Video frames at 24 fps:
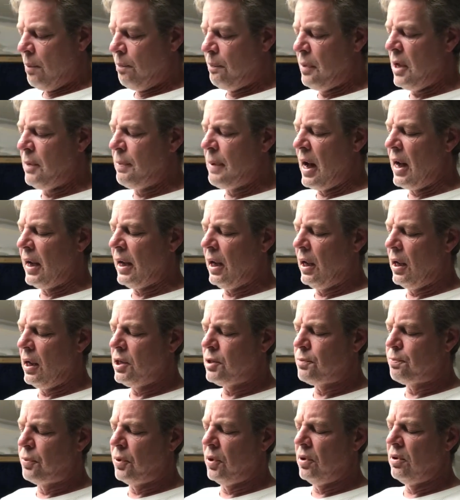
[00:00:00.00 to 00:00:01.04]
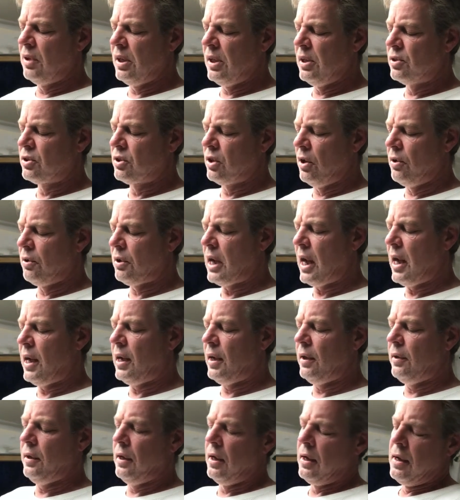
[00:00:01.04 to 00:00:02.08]
Peabody Heights Brewery is
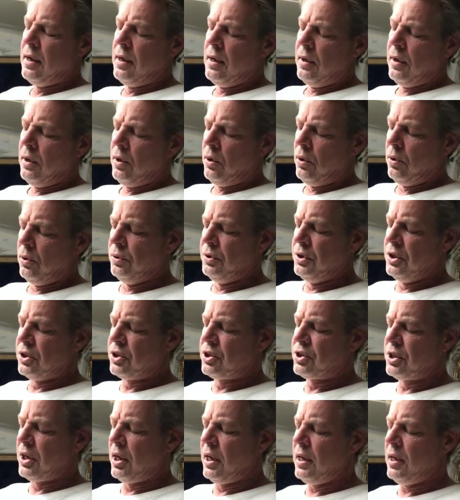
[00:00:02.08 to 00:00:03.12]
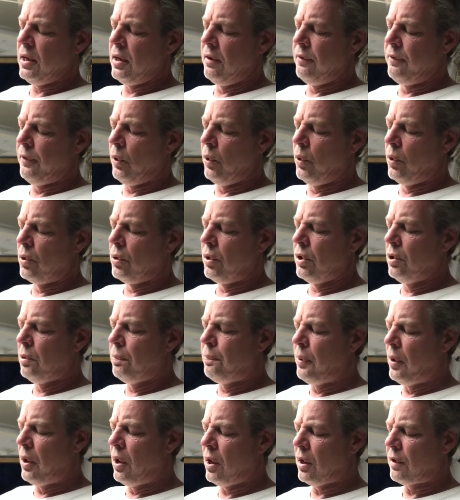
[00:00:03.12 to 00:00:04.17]
located on the site of Oriole
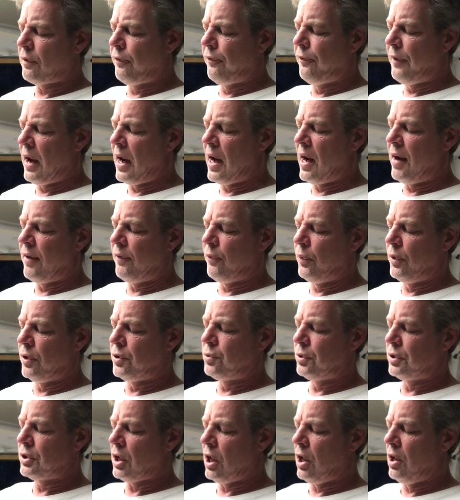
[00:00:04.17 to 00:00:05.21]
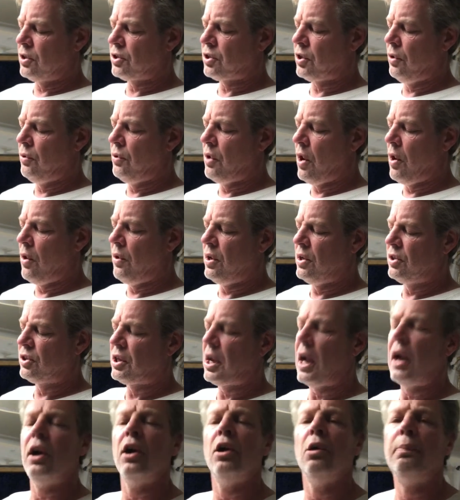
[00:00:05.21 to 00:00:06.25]
Park 5, which was also known as
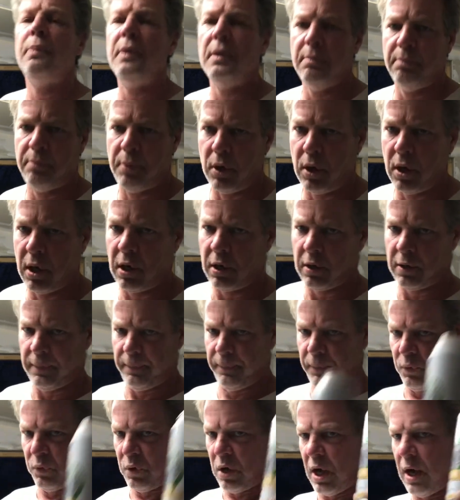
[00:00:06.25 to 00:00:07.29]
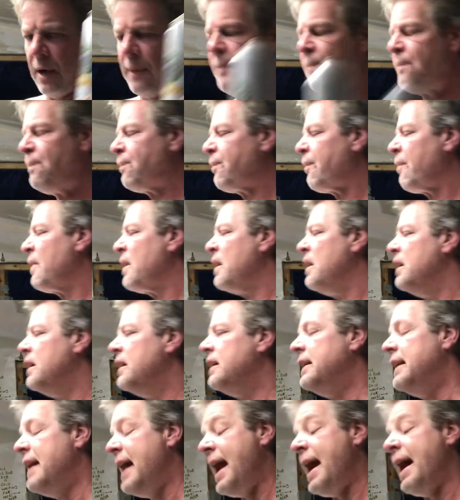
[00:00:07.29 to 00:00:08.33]
Terrapin Park, okay?
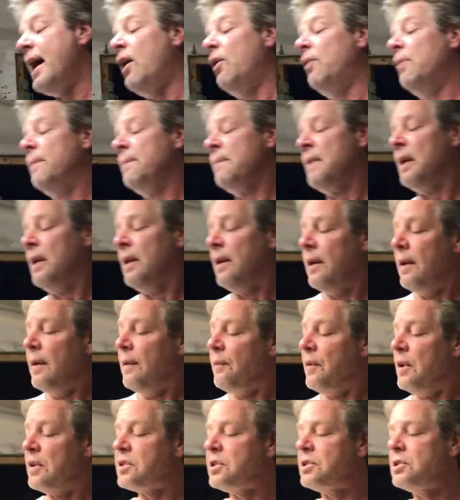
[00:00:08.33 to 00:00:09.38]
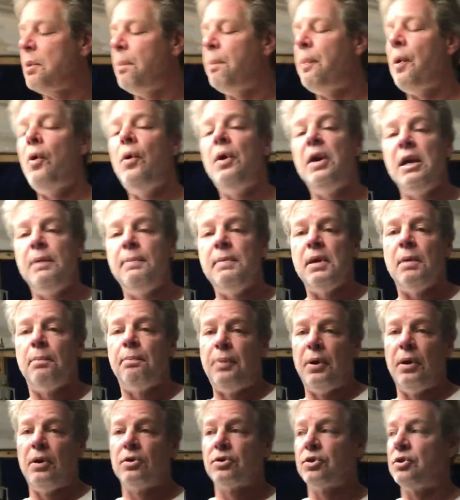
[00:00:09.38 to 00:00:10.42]
Now, this is a Bohemian
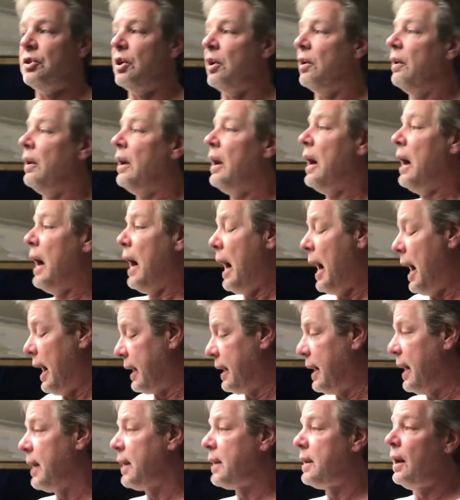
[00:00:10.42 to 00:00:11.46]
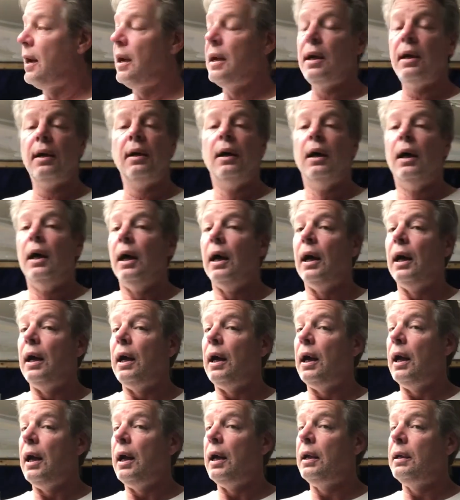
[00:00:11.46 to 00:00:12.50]
Pilsner. I gotta tell you,
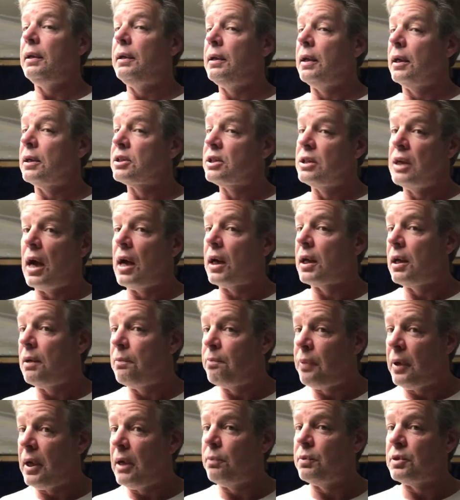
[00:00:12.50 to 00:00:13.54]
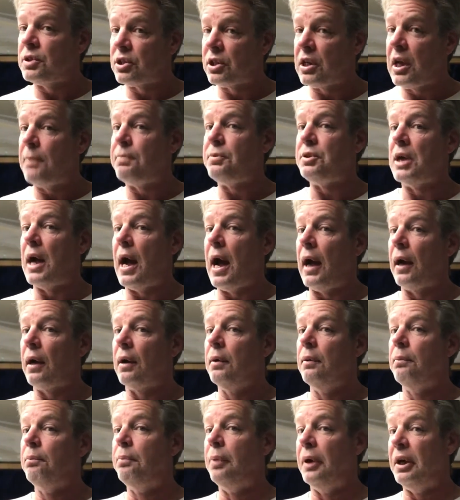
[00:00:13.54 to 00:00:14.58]
it does not compete with Skipjack,
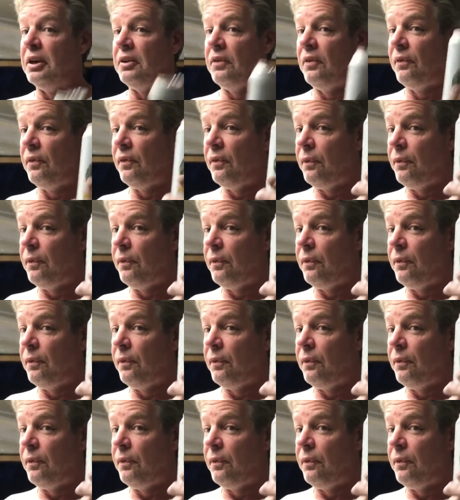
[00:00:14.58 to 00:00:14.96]
but